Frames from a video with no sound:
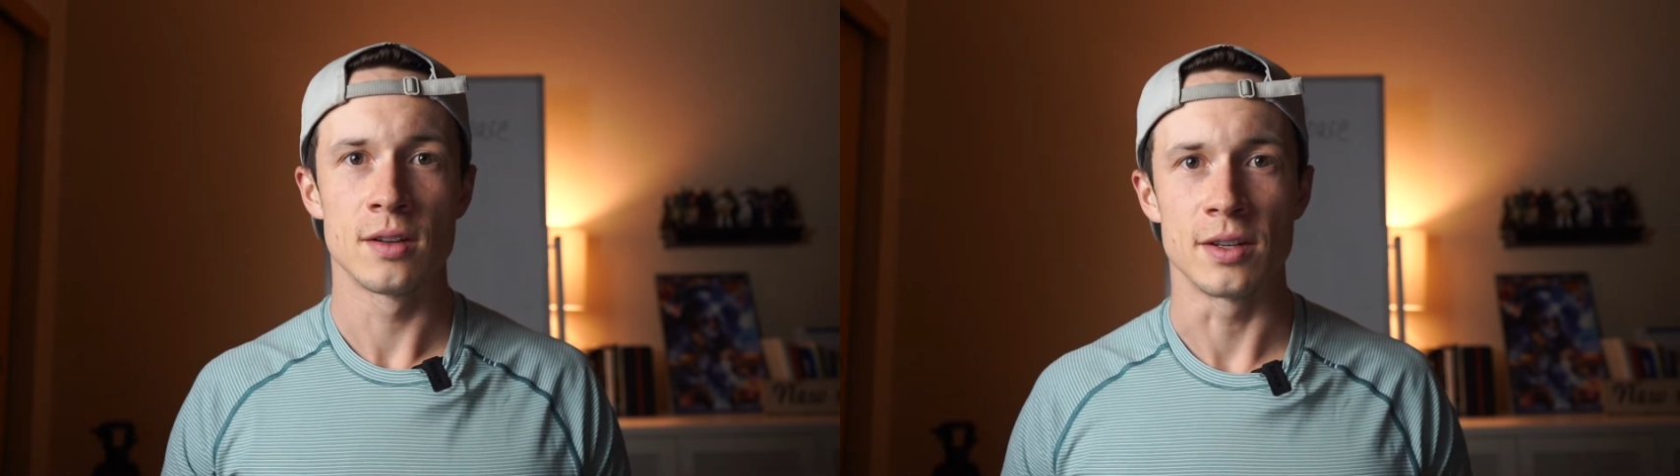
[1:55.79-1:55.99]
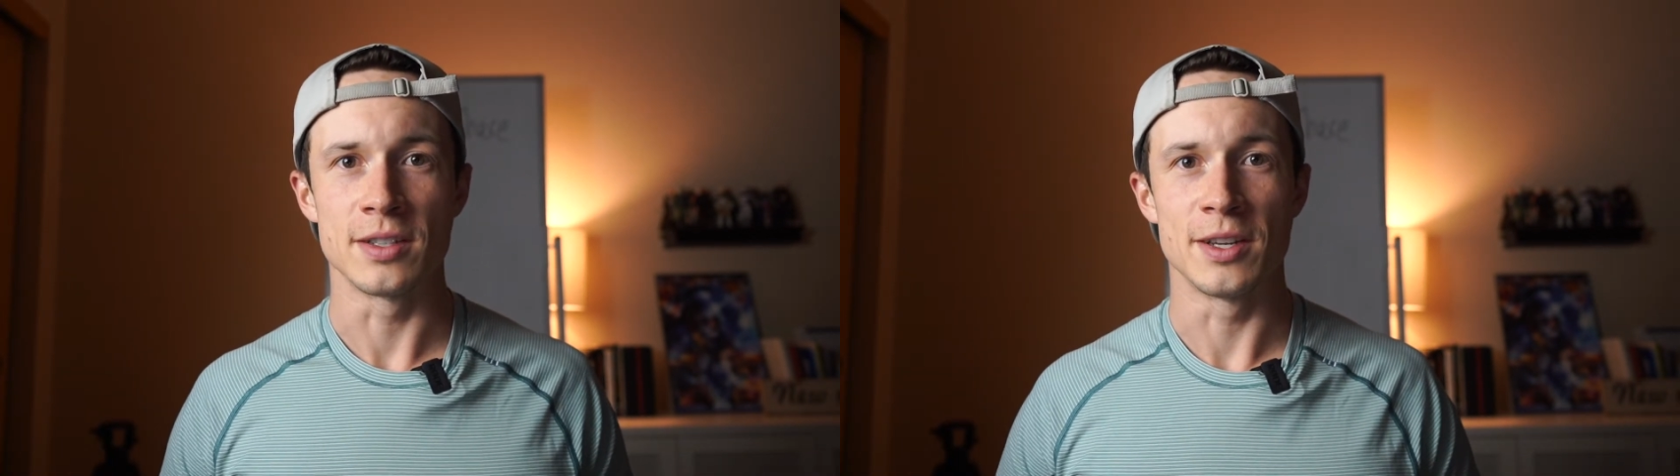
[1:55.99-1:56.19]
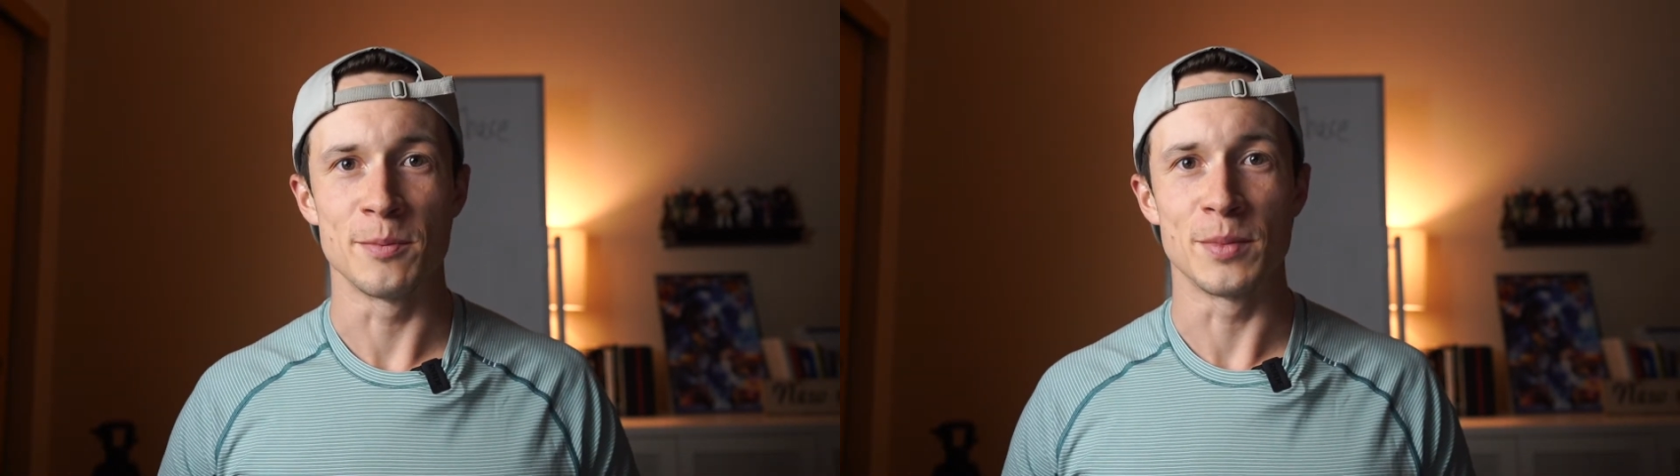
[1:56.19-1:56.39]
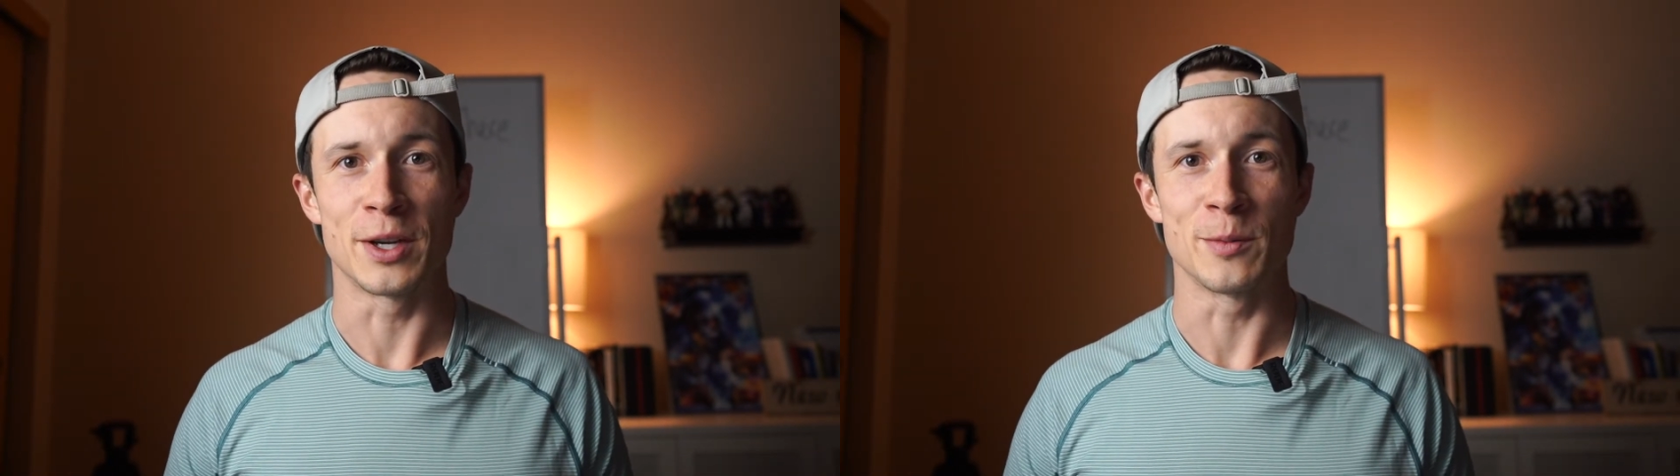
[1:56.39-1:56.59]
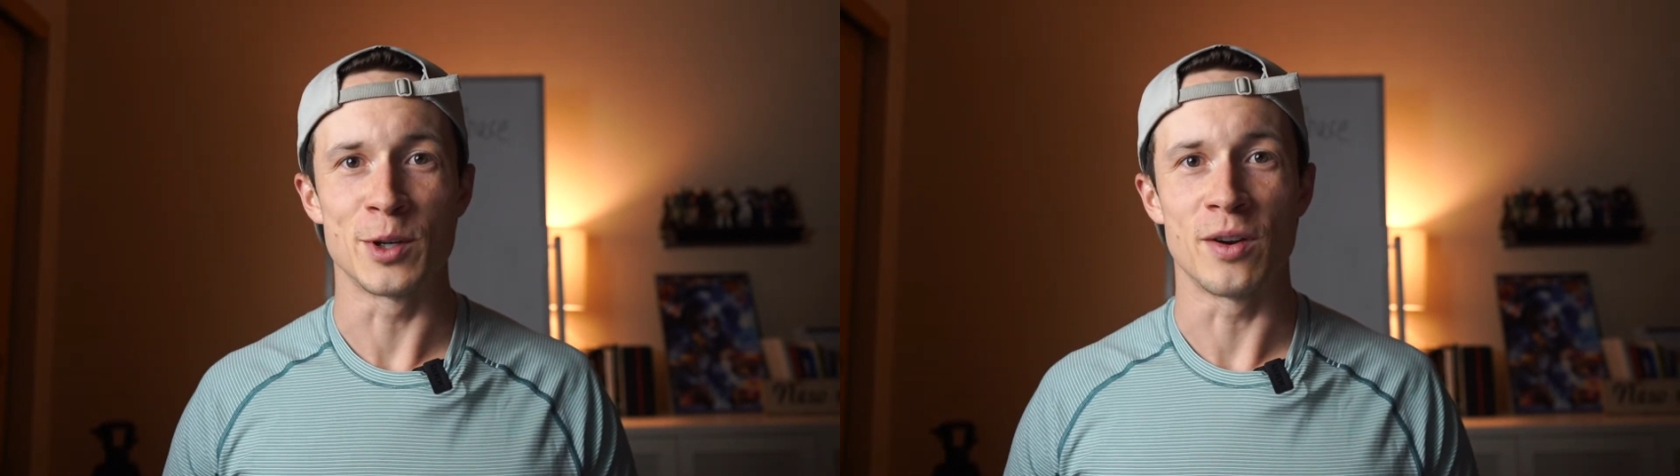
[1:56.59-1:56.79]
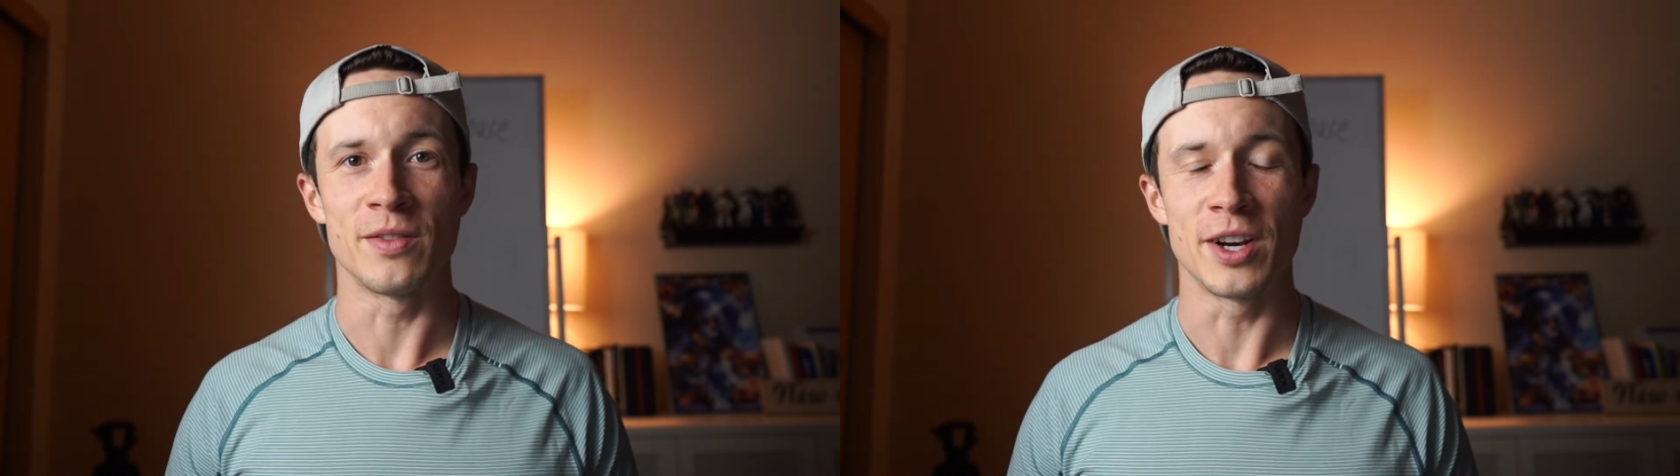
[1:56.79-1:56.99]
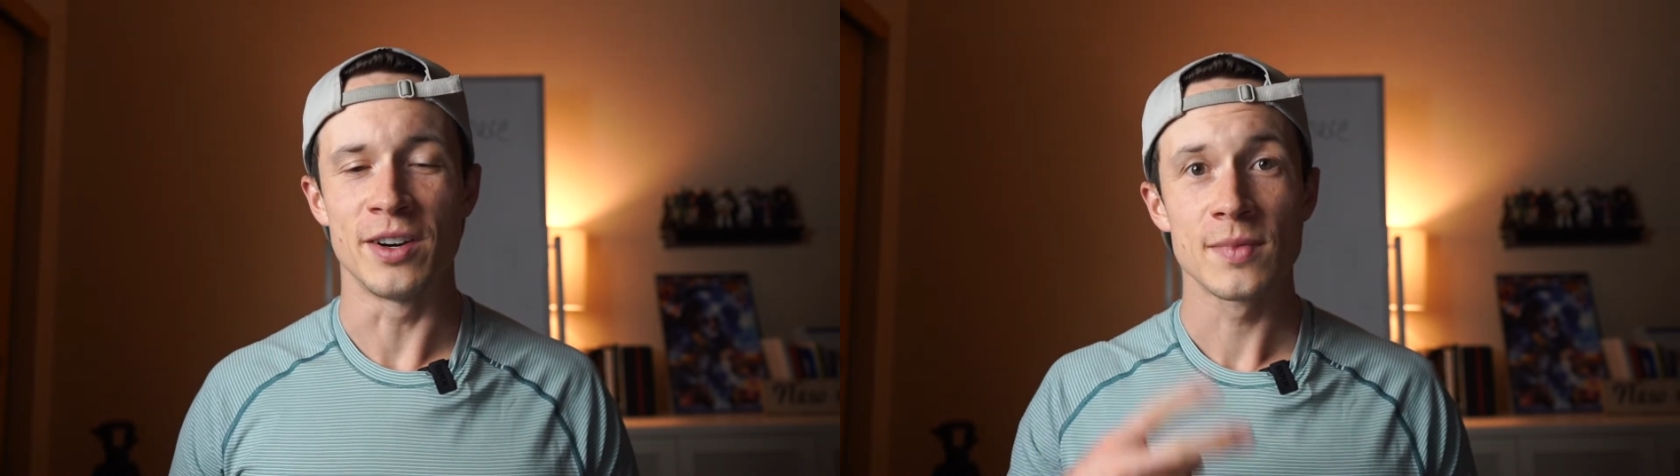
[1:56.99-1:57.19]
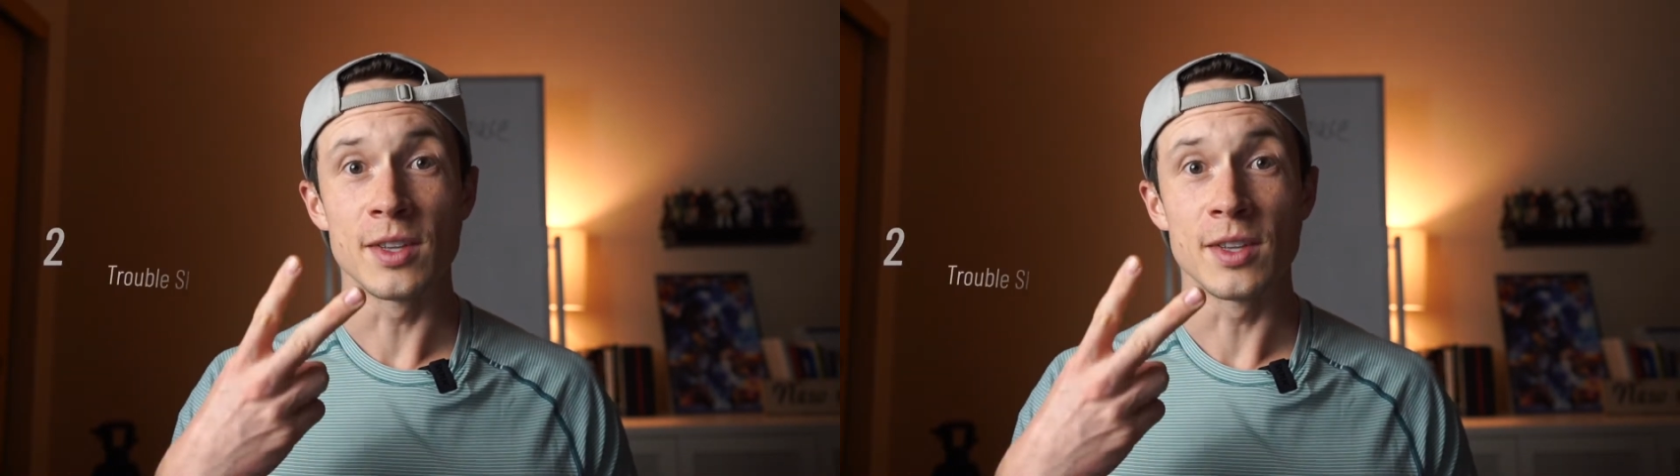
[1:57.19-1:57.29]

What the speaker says: leads to him becoming Darth Vader.